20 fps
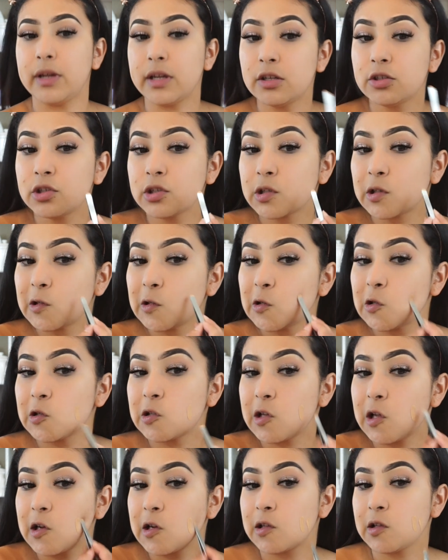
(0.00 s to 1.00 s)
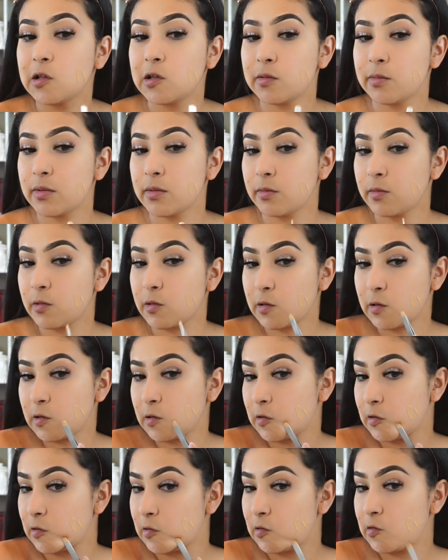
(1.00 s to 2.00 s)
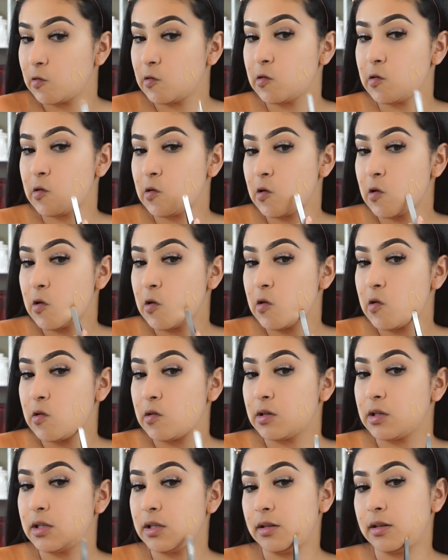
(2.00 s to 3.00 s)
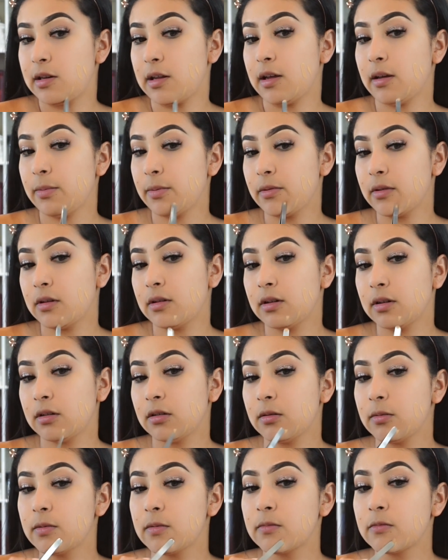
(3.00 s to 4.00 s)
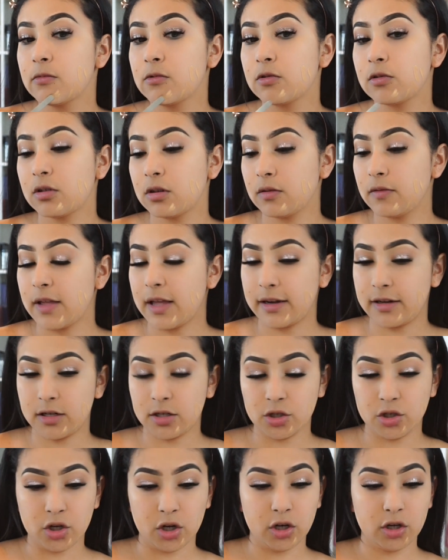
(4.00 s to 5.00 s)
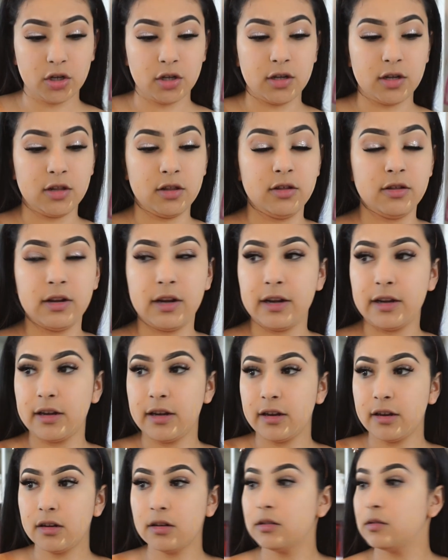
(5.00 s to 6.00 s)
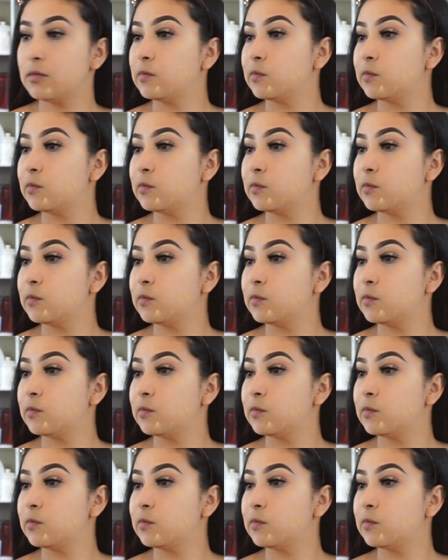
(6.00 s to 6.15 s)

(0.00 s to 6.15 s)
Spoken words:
Beige is gonna just add a little bit more depth and a little bit more of that dark color that I need.